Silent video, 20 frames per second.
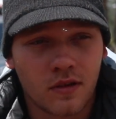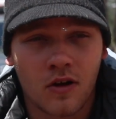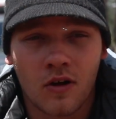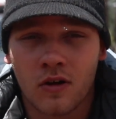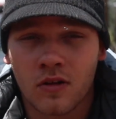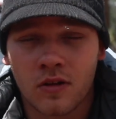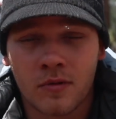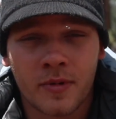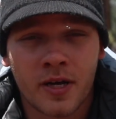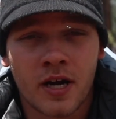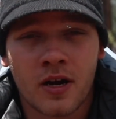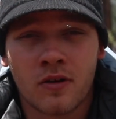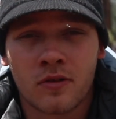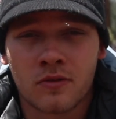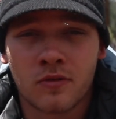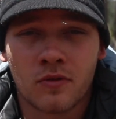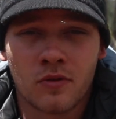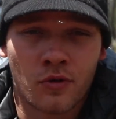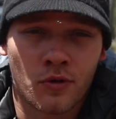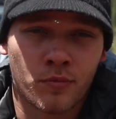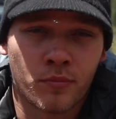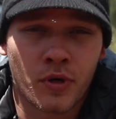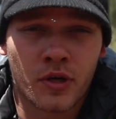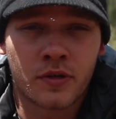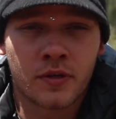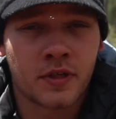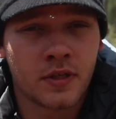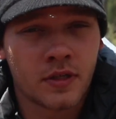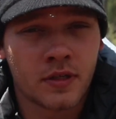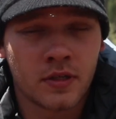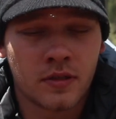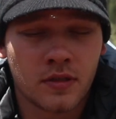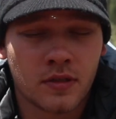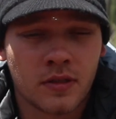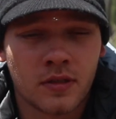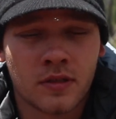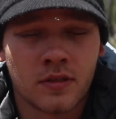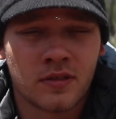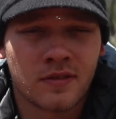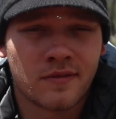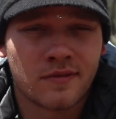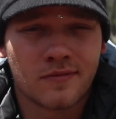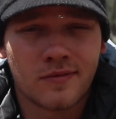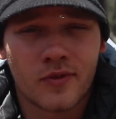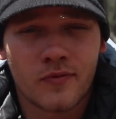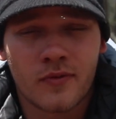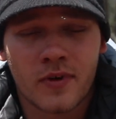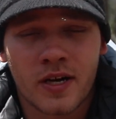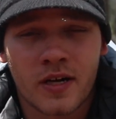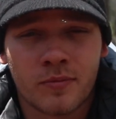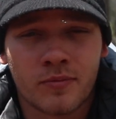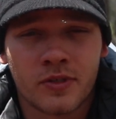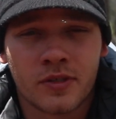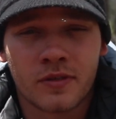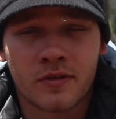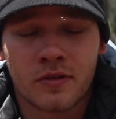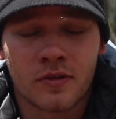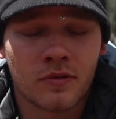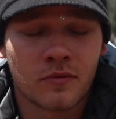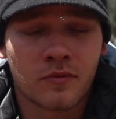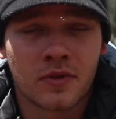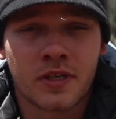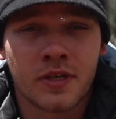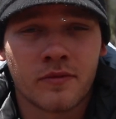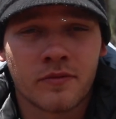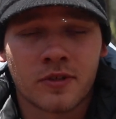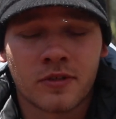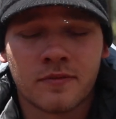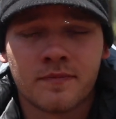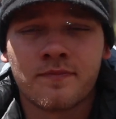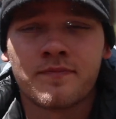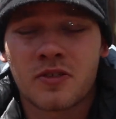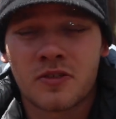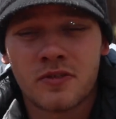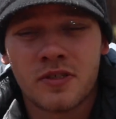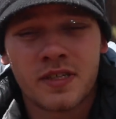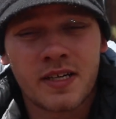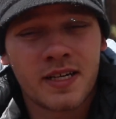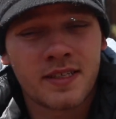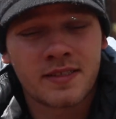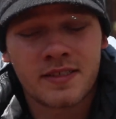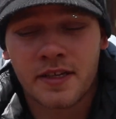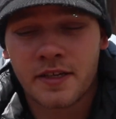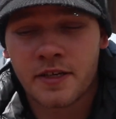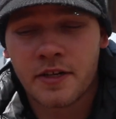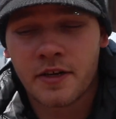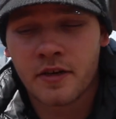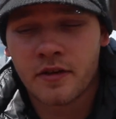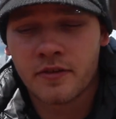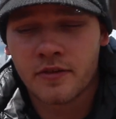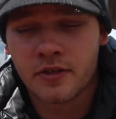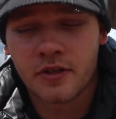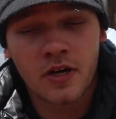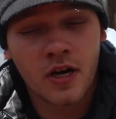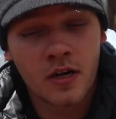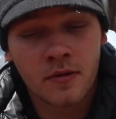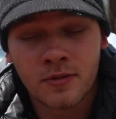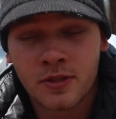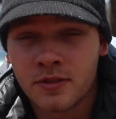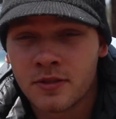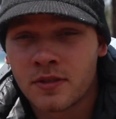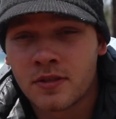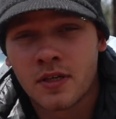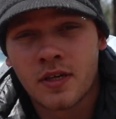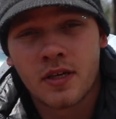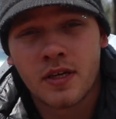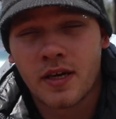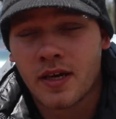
all about or burning it in the fire pit or whatever. So you got to take care of your garbage.